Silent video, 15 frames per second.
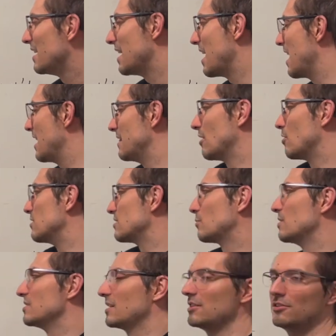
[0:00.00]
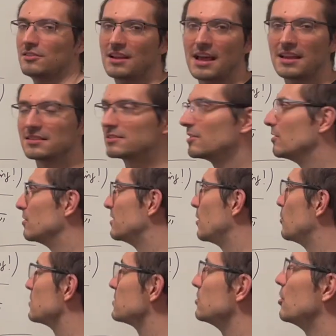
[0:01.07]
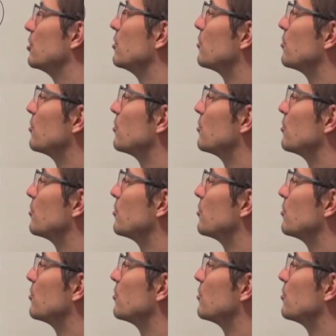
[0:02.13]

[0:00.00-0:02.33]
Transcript: And the consequences are not nice. So there was no good